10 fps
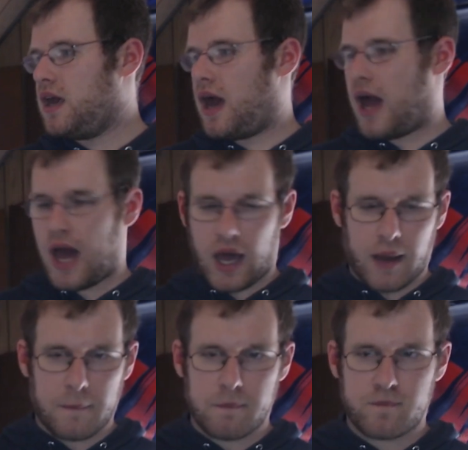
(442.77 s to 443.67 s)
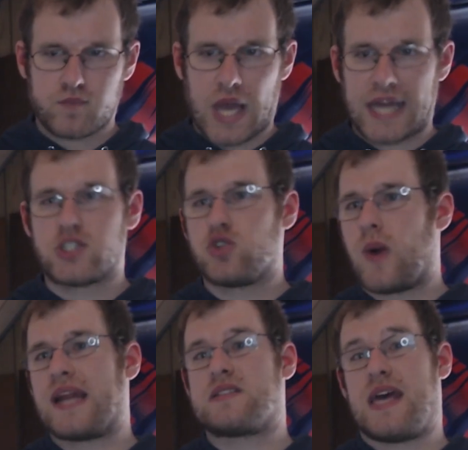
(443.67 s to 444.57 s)
I do
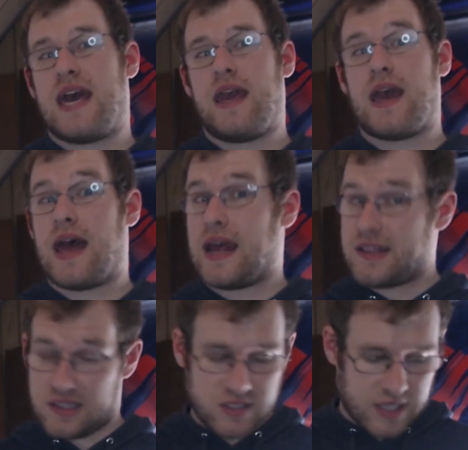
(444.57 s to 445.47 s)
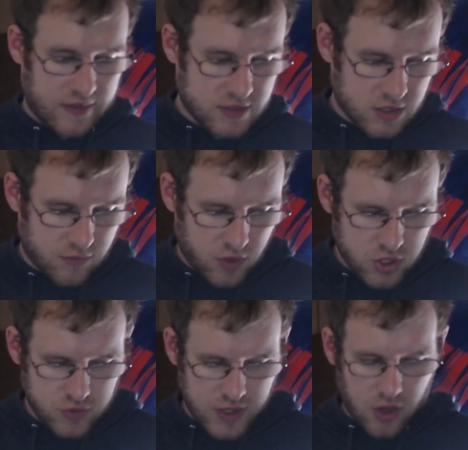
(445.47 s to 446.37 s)
want to say, and I did say this in the
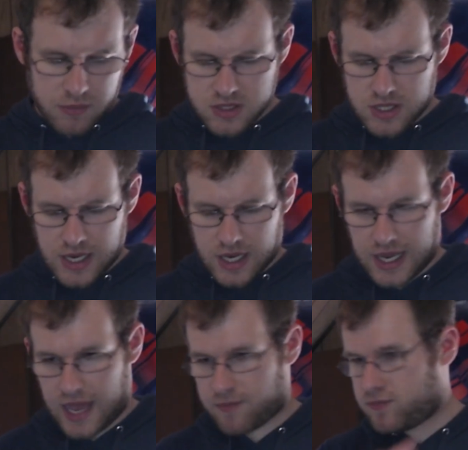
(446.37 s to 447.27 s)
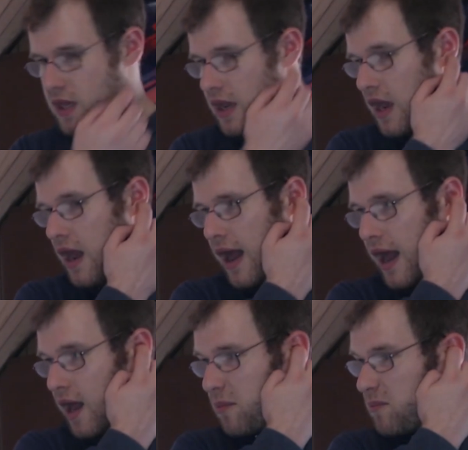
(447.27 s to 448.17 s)
first video, I'm going to say it again.
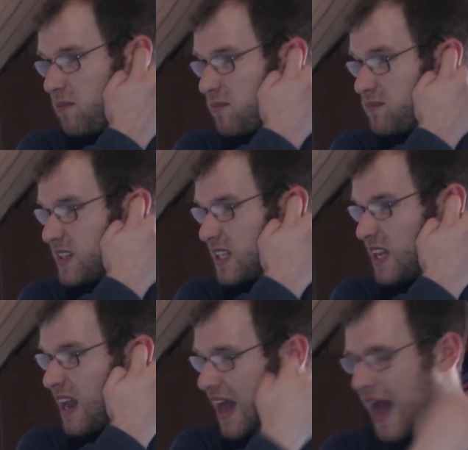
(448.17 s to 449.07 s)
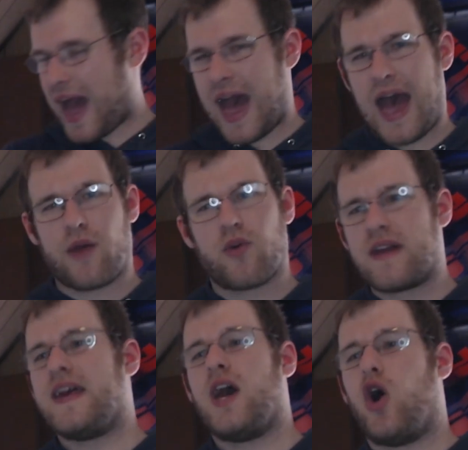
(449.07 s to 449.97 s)
I
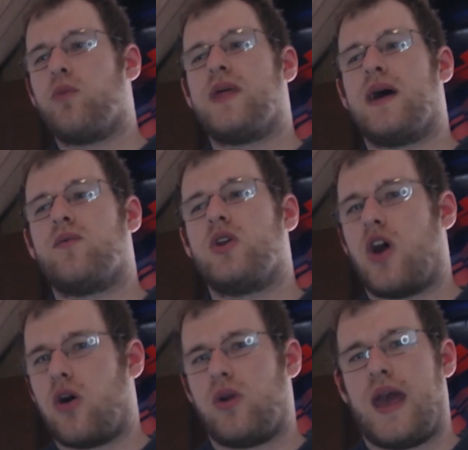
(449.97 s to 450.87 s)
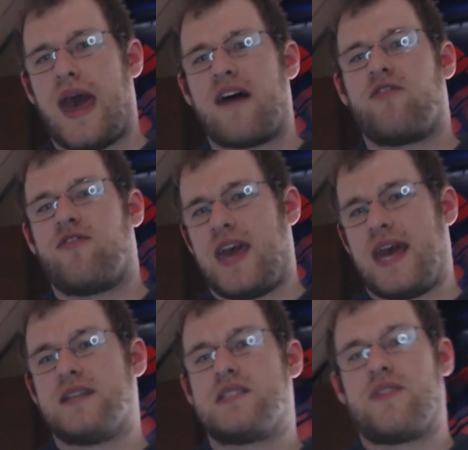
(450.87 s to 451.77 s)
really hope that we don't have
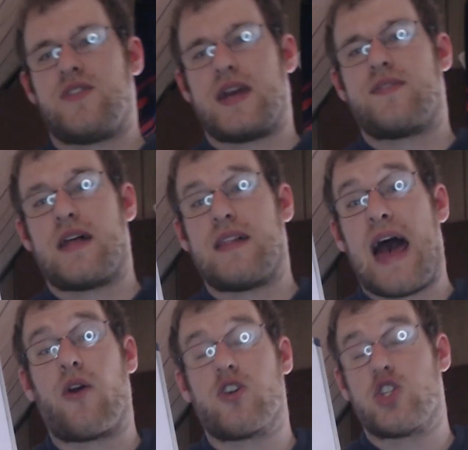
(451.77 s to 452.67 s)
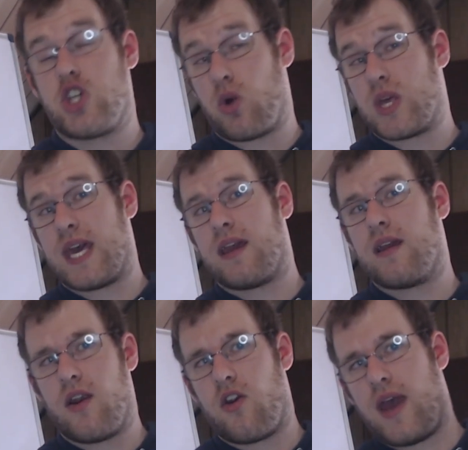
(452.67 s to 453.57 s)
fans that think that Loud are choking
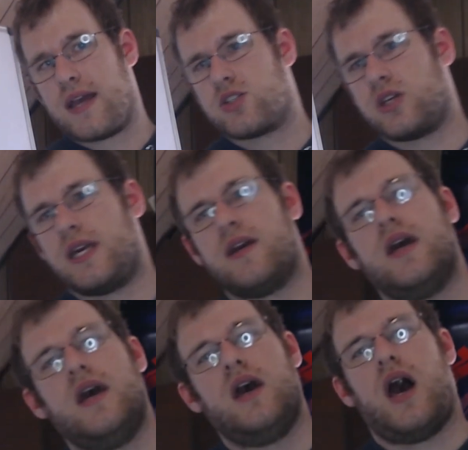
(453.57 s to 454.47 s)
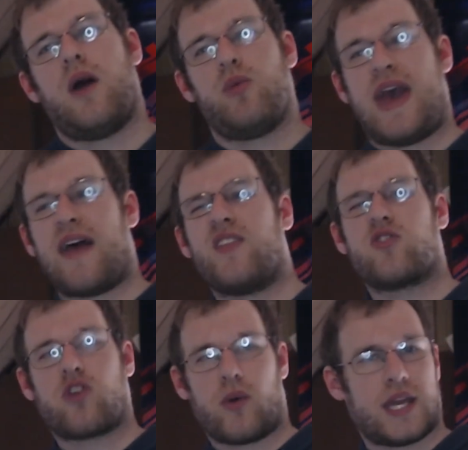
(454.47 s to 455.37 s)
internationally. We had this
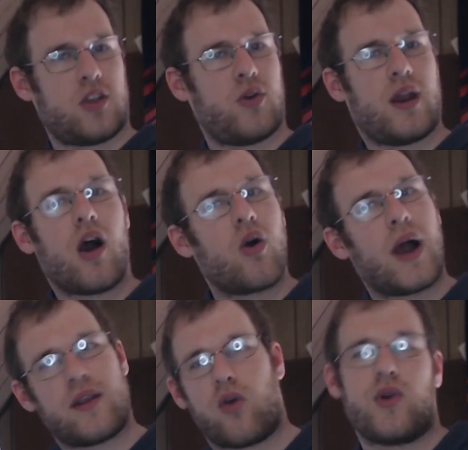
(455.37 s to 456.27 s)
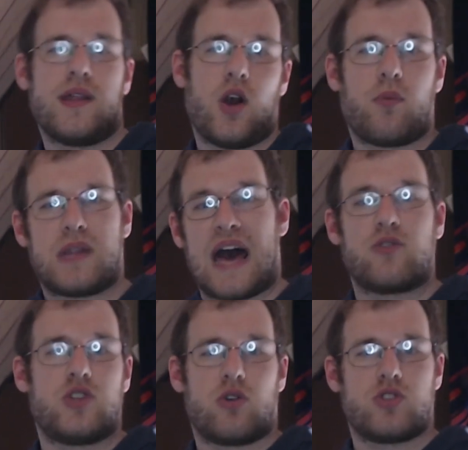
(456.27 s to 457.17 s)
going into it. Oh, I really hope
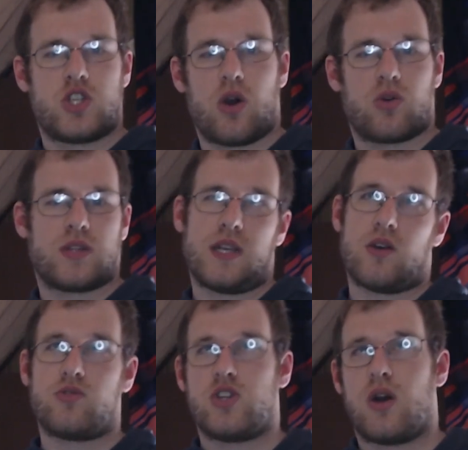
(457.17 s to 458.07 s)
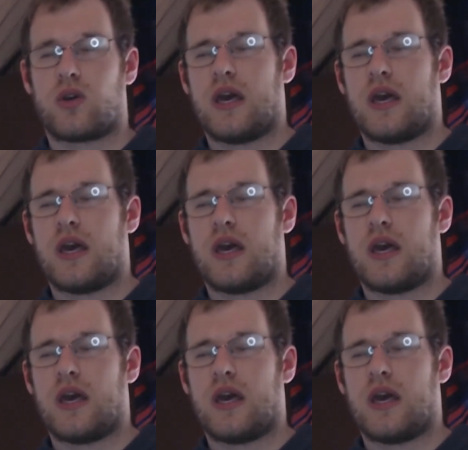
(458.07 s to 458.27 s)
Loud don't choke. They don't choke.